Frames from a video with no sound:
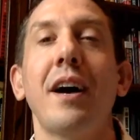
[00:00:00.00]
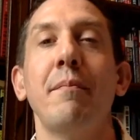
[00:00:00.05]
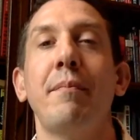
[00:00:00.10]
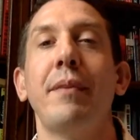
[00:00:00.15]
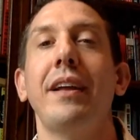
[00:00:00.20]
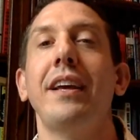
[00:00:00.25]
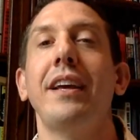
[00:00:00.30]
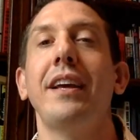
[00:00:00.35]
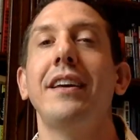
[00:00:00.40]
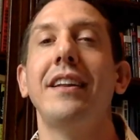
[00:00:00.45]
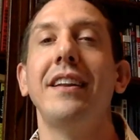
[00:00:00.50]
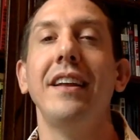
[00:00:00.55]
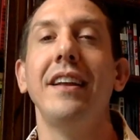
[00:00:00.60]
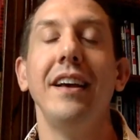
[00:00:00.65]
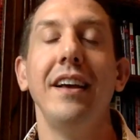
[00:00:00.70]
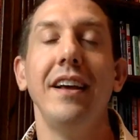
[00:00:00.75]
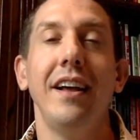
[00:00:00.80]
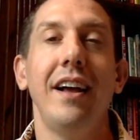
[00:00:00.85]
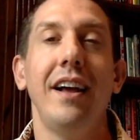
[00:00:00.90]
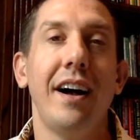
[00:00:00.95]
company and
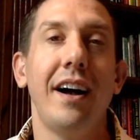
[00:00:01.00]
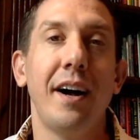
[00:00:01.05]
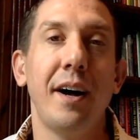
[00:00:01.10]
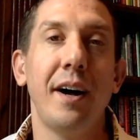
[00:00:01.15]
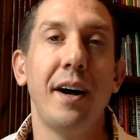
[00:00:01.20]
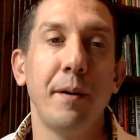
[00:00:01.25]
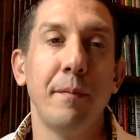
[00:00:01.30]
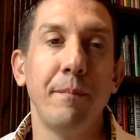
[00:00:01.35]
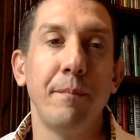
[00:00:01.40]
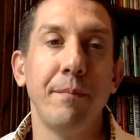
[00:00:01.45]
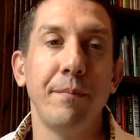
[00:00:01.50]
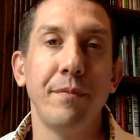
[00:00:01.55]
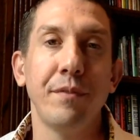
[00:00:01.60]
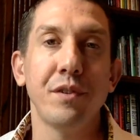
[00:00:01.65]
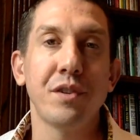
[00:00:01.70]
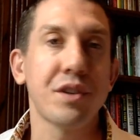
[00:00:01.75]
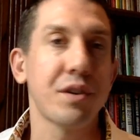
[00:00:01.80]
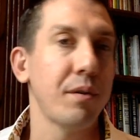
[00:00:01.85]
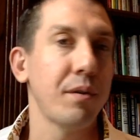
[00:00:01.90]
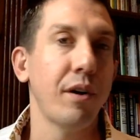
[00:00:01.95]
um,
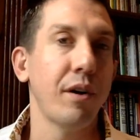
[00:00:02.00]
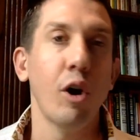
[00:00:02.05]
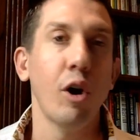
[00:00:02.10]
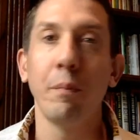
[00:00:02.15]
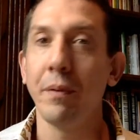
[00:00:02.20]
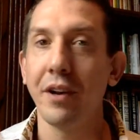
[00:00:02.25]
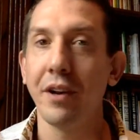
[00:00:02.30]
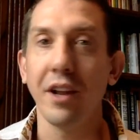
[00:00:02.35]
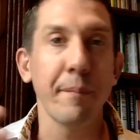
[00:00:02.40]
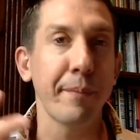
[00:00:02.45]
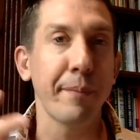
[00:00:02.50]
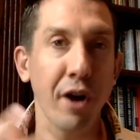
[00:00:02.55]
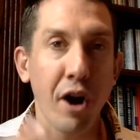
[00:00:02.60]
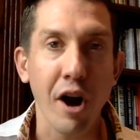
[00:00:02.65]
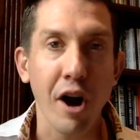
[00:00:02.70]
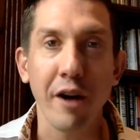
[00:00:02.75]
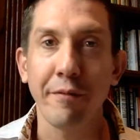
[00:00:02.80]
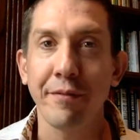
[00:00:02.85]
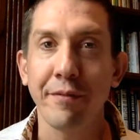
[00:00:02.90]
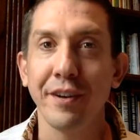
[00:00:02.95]
opened up an
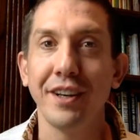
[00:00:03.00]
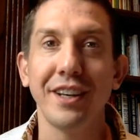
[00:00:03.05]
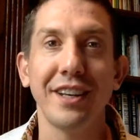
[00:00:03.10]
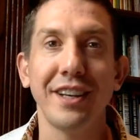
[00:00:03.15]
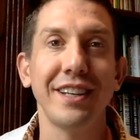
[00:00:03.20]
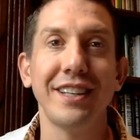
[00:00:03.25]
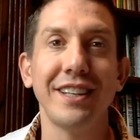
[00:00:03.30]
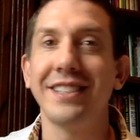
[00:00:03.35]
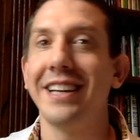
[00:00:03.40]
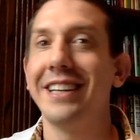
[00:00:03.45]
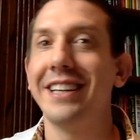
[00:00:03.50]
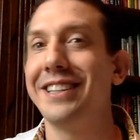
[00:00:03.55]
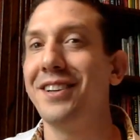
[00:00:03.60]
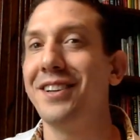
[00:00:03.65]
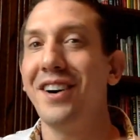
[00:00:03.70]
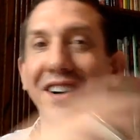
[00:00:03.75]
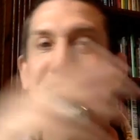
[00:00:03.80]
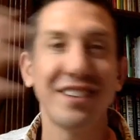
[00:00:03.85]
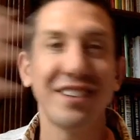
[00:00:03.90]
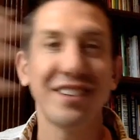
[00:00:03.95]
office. I did
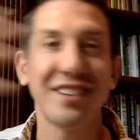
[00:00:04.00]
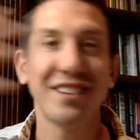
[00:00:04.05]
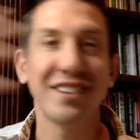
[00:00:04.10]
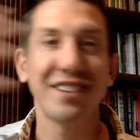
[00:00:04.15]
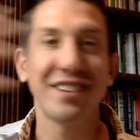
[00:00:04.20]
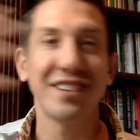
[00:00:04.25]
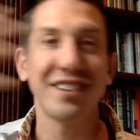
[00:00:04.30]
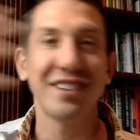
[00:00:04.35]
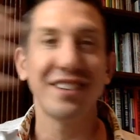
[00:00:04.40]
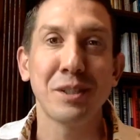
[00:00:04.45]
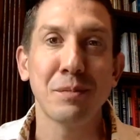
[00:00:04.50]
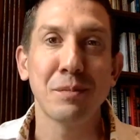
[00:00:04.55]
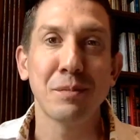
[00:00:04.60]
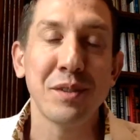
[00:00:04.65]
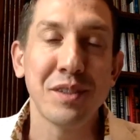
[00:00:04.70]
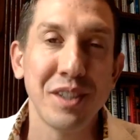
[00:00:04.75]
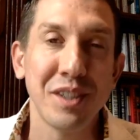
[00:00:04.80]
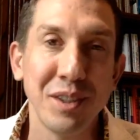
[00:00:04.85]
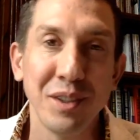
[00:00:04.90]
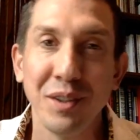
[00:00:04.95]
all the
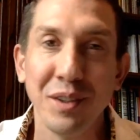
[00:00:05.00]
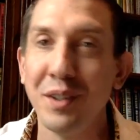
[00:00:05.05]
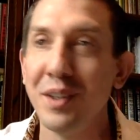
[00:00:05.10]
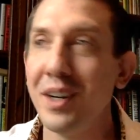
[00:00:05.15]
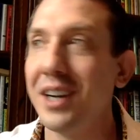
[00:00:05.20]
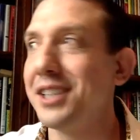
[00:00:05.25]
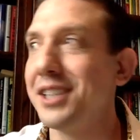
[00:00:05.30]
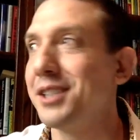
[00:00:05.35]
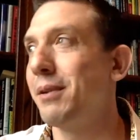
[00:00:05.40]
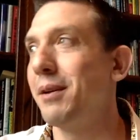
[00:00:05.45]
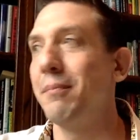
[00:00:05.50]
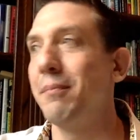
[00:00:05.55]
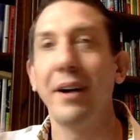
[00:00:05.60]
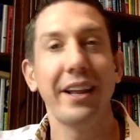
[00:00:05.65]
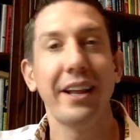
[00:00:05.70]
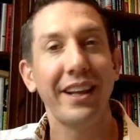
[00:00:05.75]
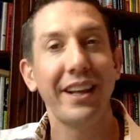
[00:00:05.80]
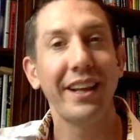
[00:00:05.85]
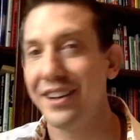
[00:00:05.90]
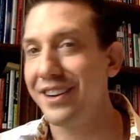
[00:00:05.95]
supposed to do. I spent
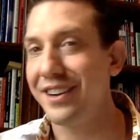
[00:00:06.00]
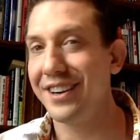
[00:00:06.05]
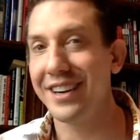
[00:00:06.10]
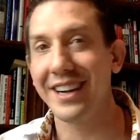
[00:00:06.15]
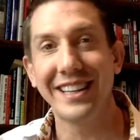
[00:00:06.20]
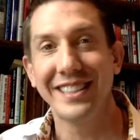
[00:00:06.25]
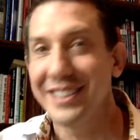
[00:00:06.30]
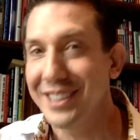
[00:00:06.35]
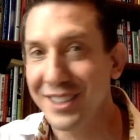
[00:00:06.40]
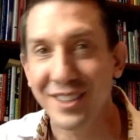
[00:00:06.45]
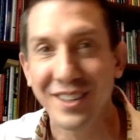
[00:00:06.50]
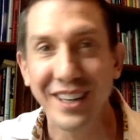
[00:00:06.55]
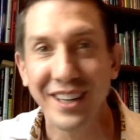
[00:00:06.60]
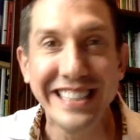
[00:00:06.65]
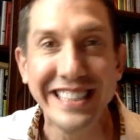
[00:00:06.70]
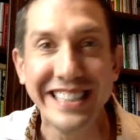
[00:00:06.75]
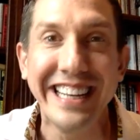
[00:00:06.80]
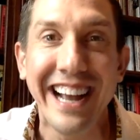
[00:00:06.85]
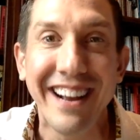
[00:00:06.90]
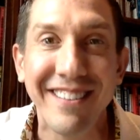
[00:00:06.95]
money on all kinds of
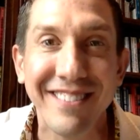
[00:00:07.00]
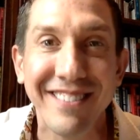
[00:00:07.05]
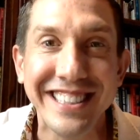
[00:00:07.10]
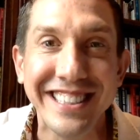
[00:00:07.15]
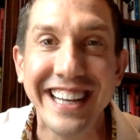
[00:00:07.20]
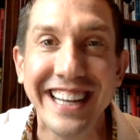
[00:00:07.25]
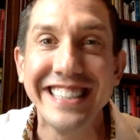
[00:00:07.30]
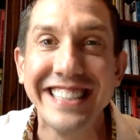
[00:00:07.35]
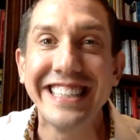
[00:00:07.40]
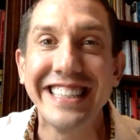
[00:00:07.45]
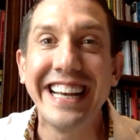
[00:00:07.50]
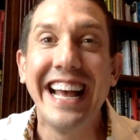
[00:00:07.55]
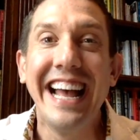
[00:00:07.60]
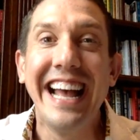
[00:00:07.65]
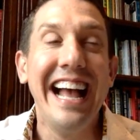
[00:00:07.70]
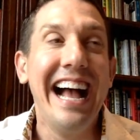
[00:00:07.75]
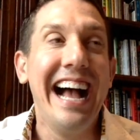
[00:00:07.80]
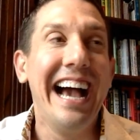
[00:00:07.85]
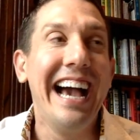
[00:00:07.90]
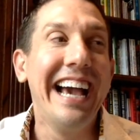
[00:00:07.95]
crazy advertising.
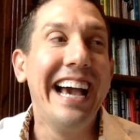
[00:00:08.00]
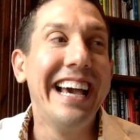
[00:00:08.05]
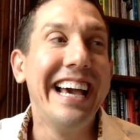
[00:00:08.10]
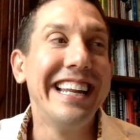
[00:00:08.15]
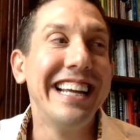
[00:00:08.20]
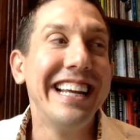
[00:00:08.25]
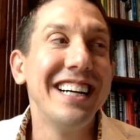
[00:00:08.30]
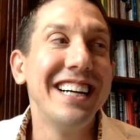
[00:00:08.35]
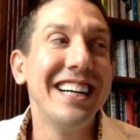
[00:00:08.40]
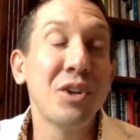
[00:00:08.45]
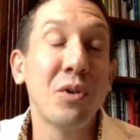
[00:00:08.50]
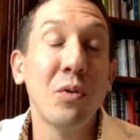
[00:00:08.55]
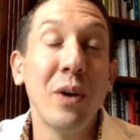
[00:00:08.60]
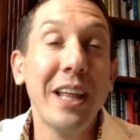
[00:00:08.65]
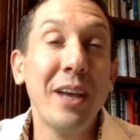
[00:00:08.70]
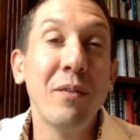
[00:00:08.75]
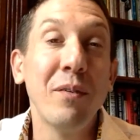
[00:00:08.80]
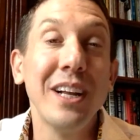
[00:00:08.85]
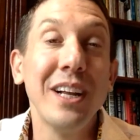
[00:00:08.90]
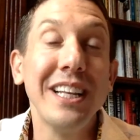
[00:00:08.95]
And uh,
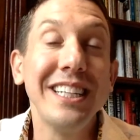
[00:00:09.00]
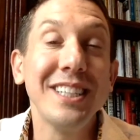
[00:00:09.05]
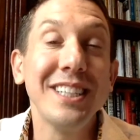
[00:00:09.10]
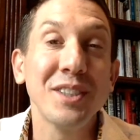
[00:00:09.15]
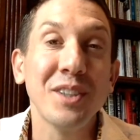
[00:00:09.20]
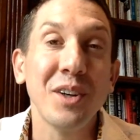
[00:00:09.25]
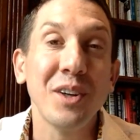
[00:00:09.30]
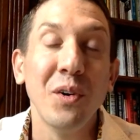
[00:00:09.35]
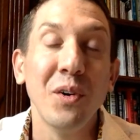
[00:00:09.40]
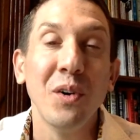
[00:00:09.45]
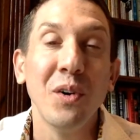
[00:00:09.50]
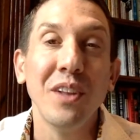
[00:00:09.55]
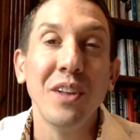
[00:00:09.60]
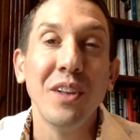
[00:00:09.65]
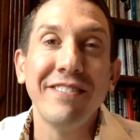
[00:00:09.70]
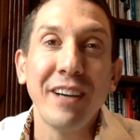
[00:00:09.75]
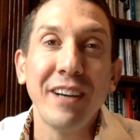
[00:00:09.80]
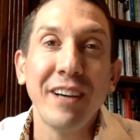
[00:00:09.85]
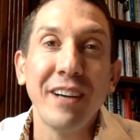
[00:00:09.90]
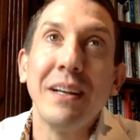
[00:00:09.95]
21 years old,
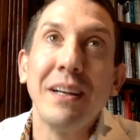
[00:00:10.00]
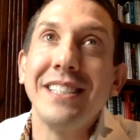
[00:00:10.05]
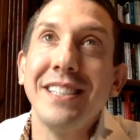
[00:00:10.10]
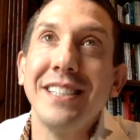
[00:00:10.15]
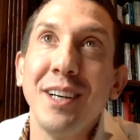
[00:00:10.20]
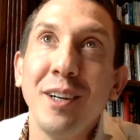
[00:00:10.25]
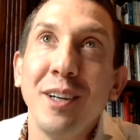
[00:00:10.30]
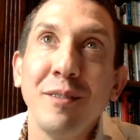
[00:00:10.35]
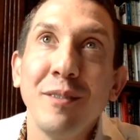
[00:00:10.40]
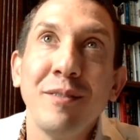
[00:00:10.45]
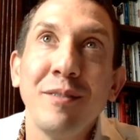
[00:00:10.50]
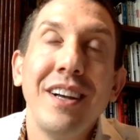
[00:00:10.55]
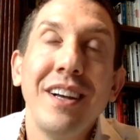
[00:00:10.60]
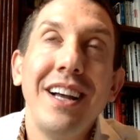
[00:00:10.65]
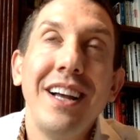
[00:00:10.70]
I found myself